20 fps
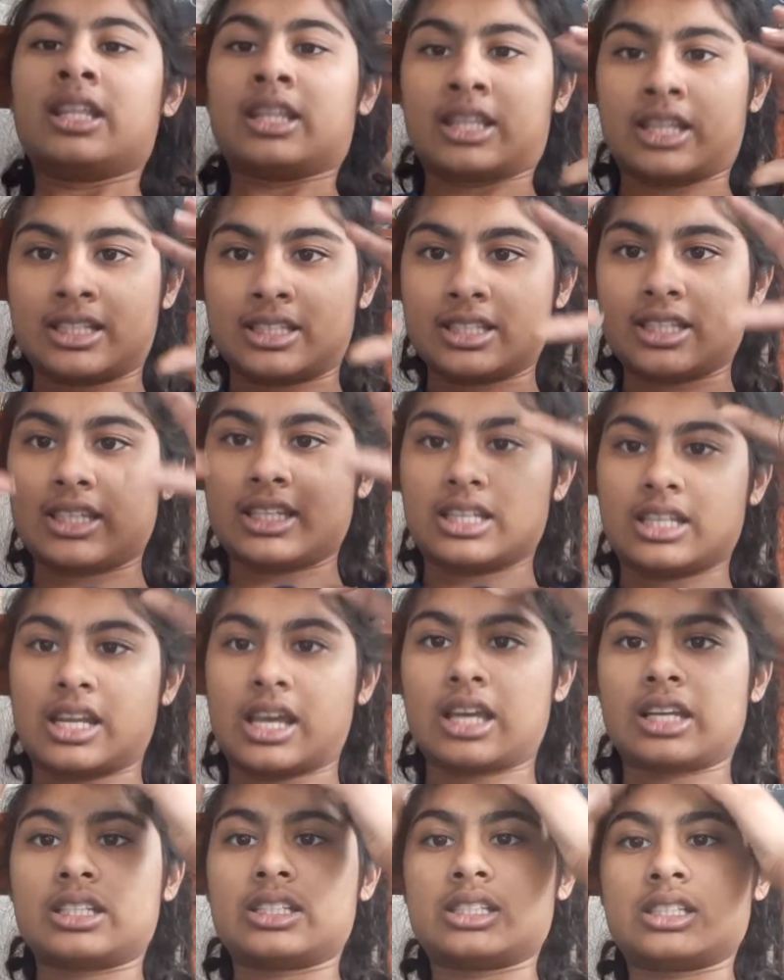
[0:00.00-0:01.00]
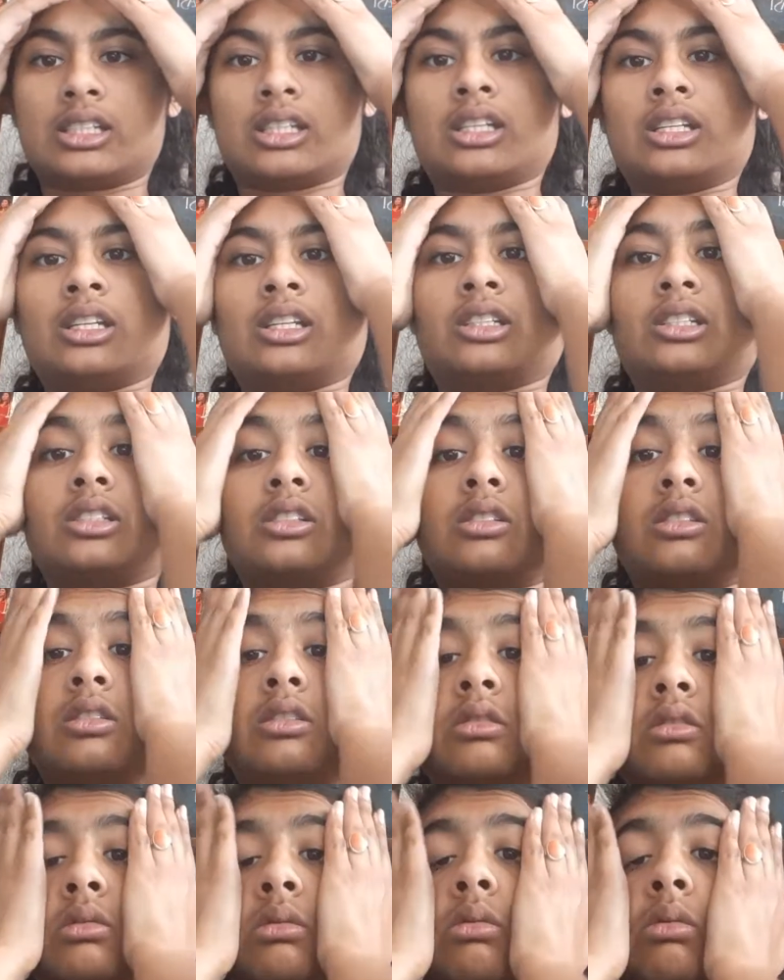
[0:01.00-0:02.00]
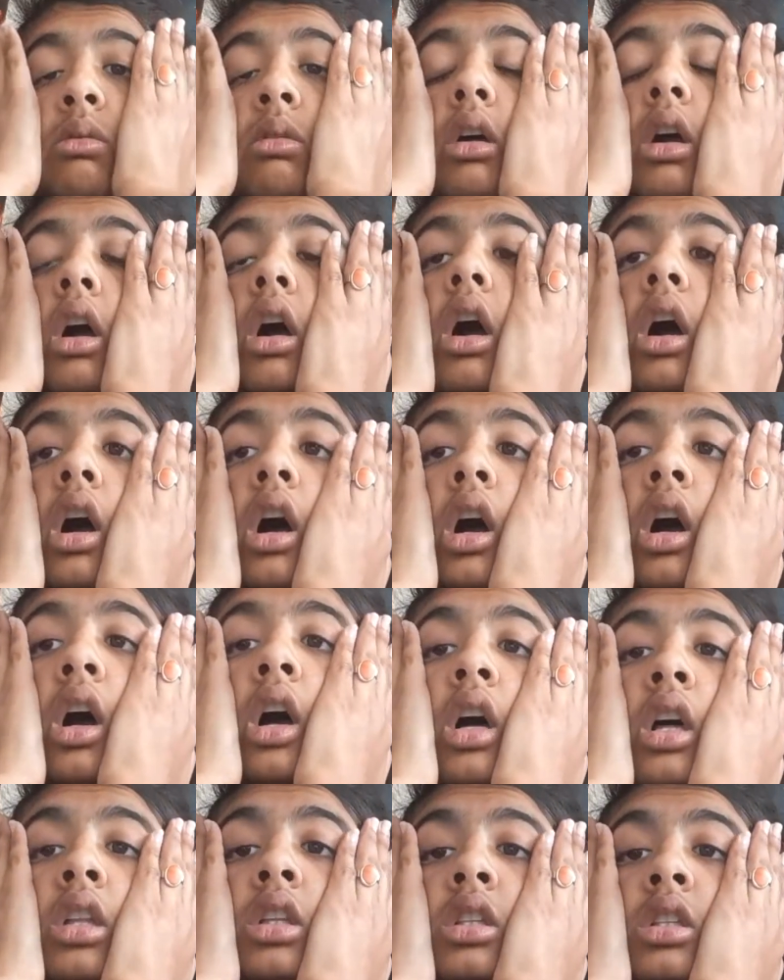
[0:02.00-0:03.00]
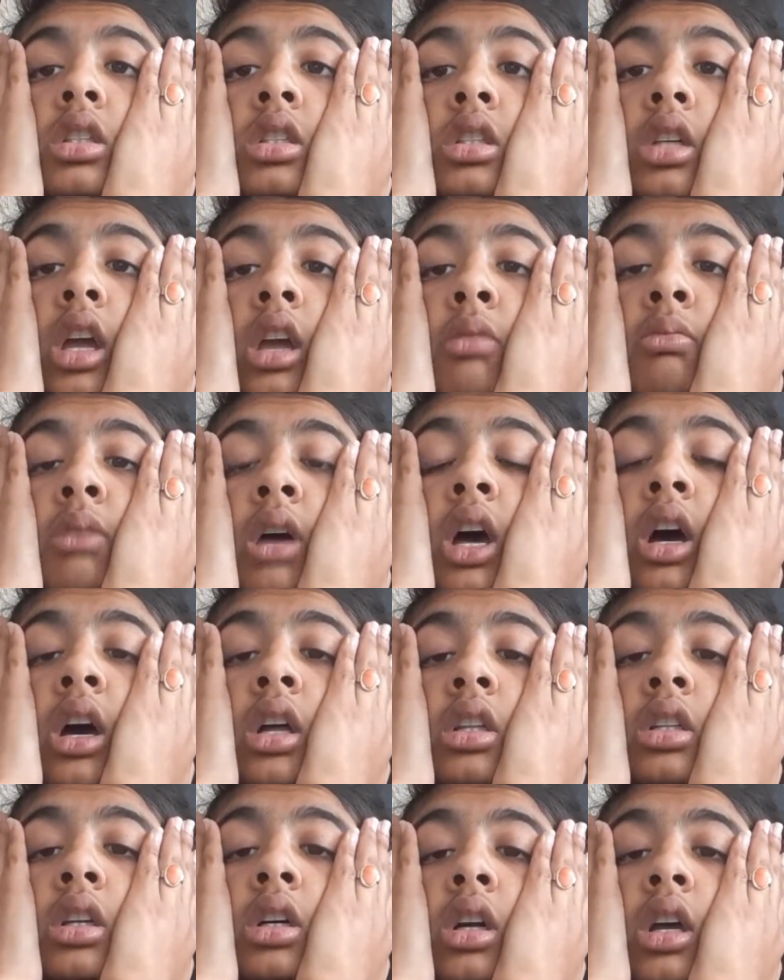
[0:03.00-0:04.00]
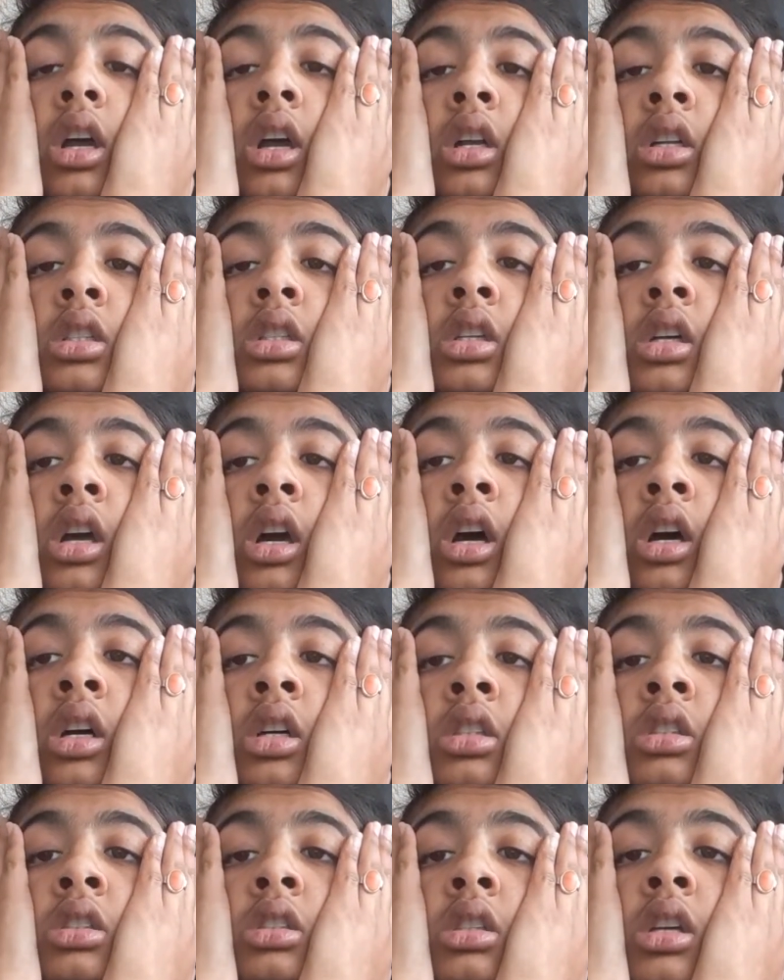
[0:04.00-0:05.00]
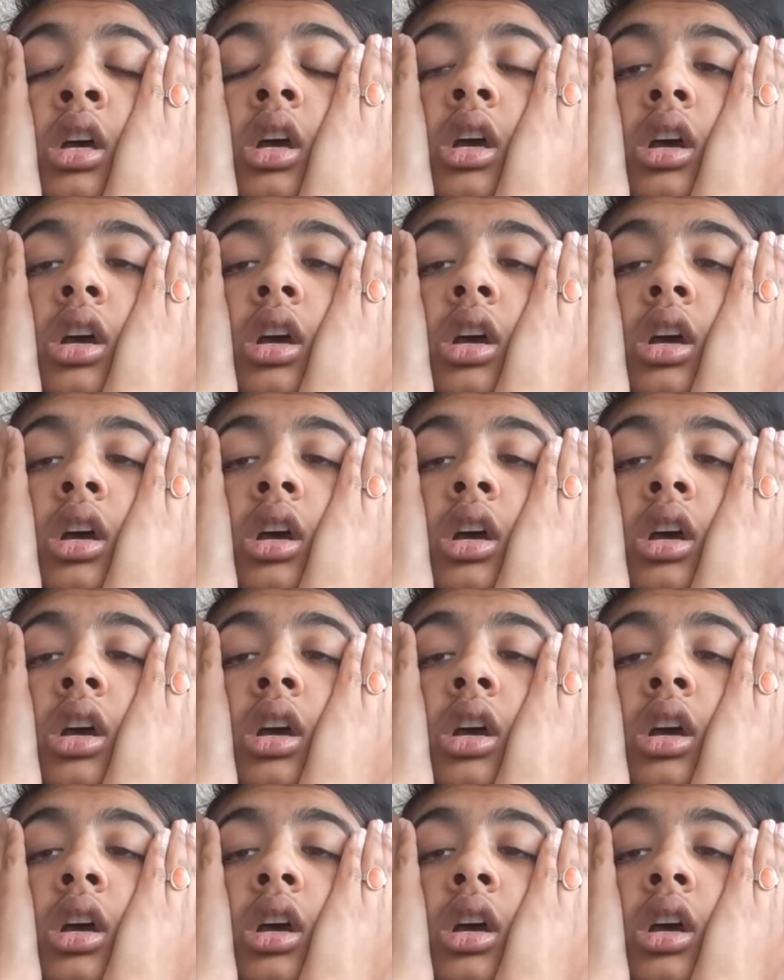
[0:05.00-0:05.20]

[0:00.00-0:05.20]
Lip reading: that's connected to the same hat that Andy has,